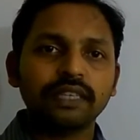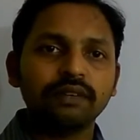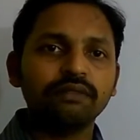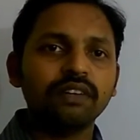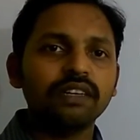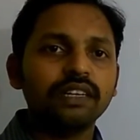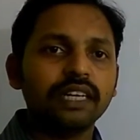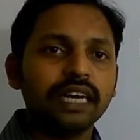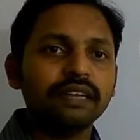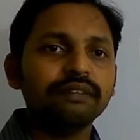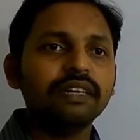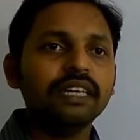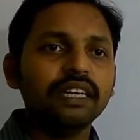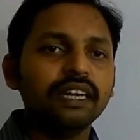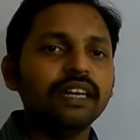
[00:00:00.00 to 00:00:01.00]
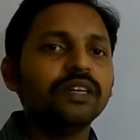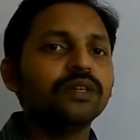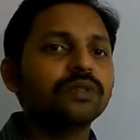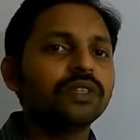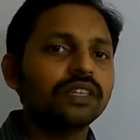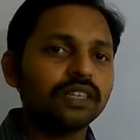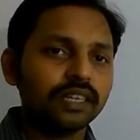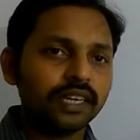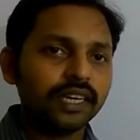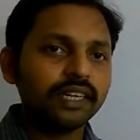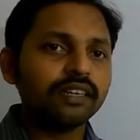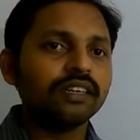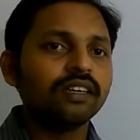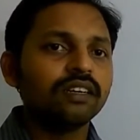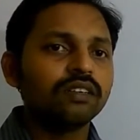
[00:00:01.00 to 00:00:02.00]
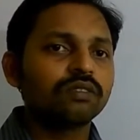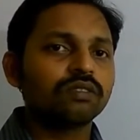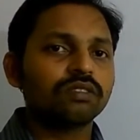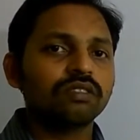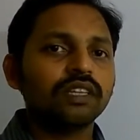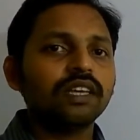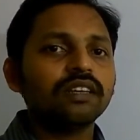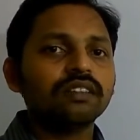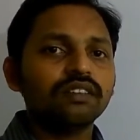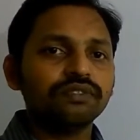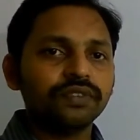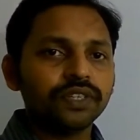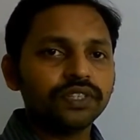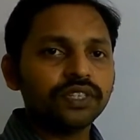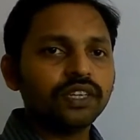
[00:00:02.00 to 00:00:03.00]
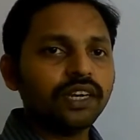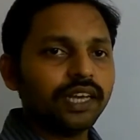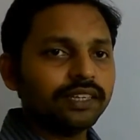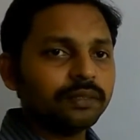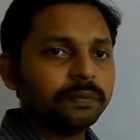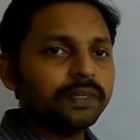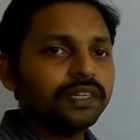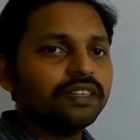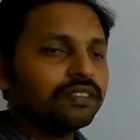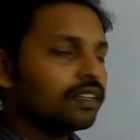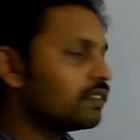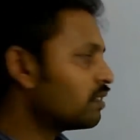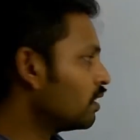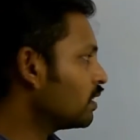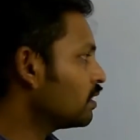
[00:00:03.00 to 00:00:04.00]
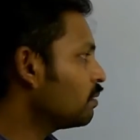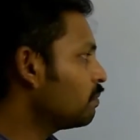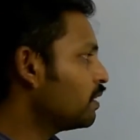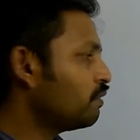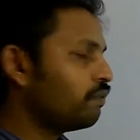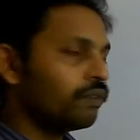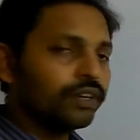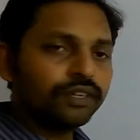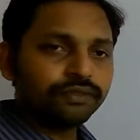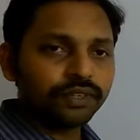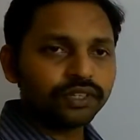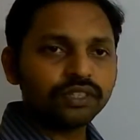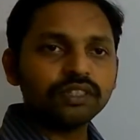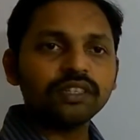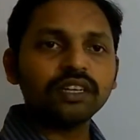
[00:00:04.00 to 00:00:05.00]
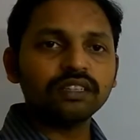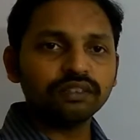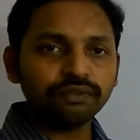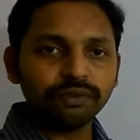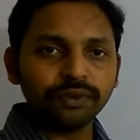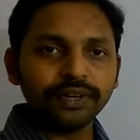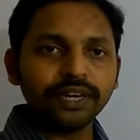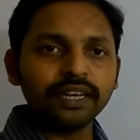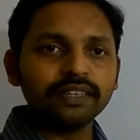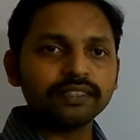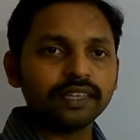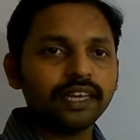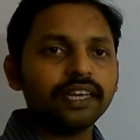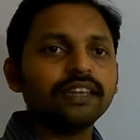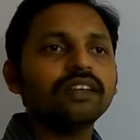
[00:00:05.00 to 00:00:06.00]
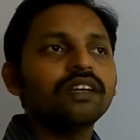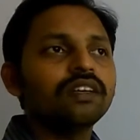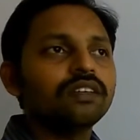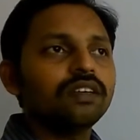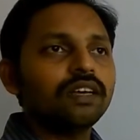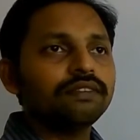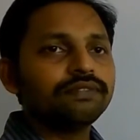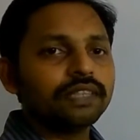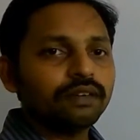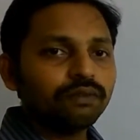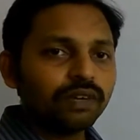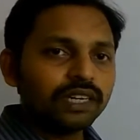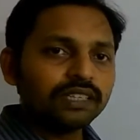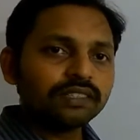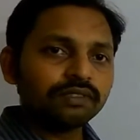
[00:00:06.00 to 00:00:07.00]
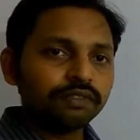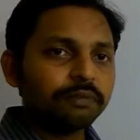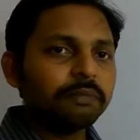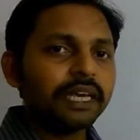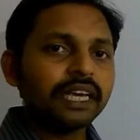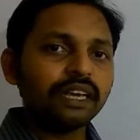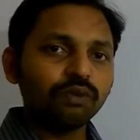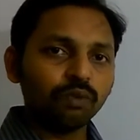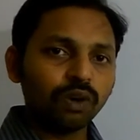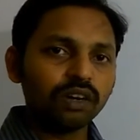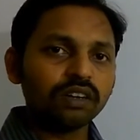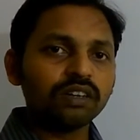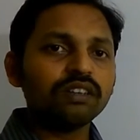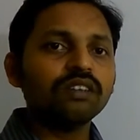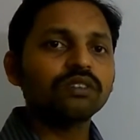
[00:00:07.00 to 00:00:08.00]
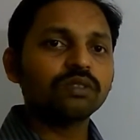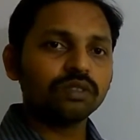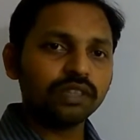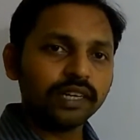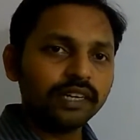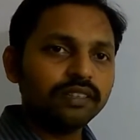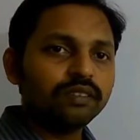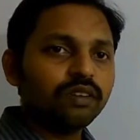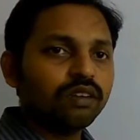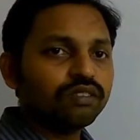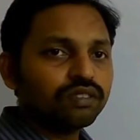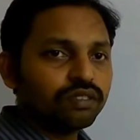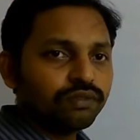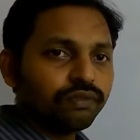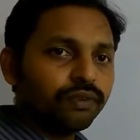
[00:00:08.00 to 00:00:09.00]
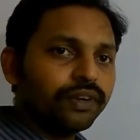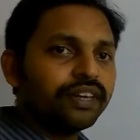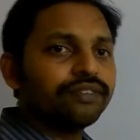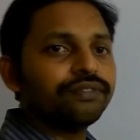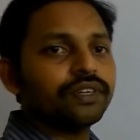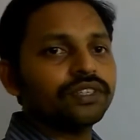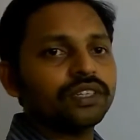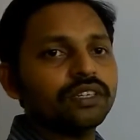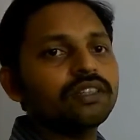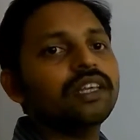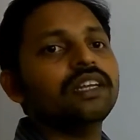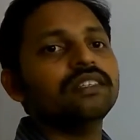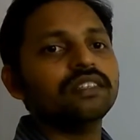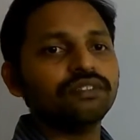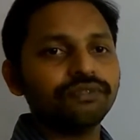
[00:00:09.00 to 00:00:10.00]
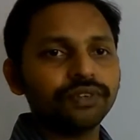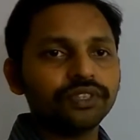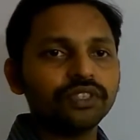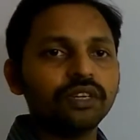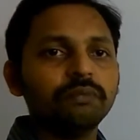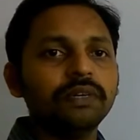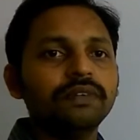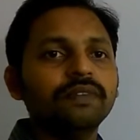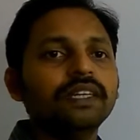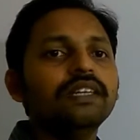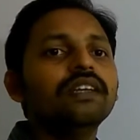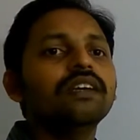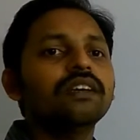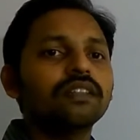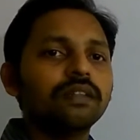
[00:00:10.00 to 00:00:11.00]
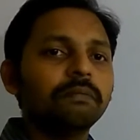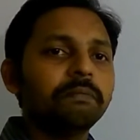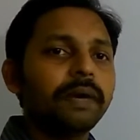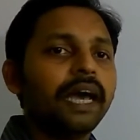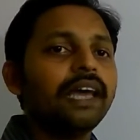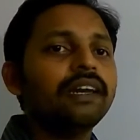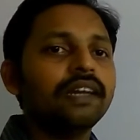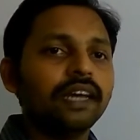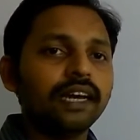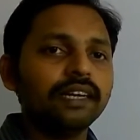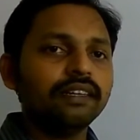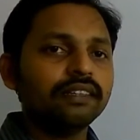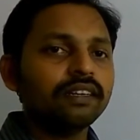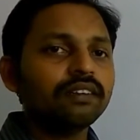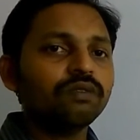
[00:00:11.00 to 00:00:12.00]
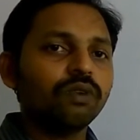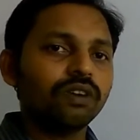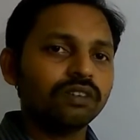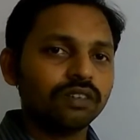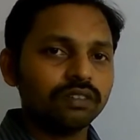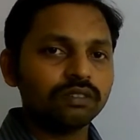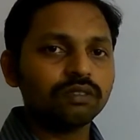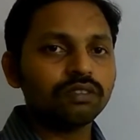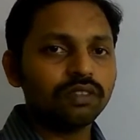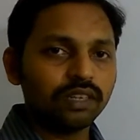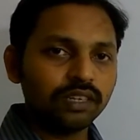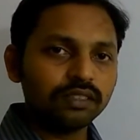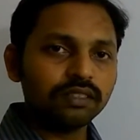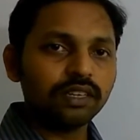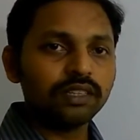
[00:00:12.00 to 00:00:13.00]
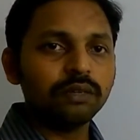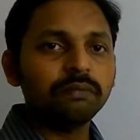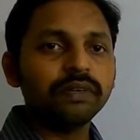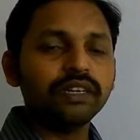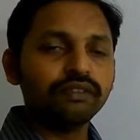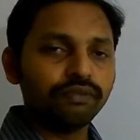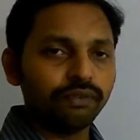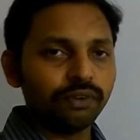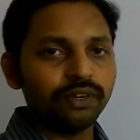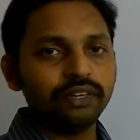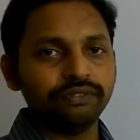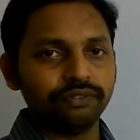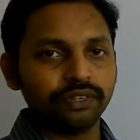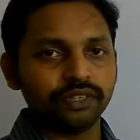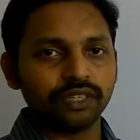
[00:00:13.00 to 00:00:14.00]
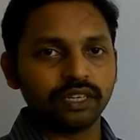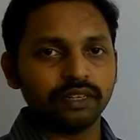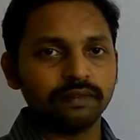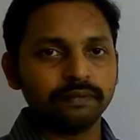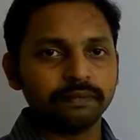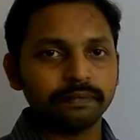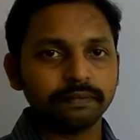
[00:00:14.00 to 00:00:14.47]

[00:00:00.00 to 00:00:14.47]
someone diving into the air, so there the friction experienced is nothing but fluid friction. There the fluid is air. If someone is swimming in water, so that is also fluid friction. There is a friction between the man and the water. So that is nothing but fluid friction.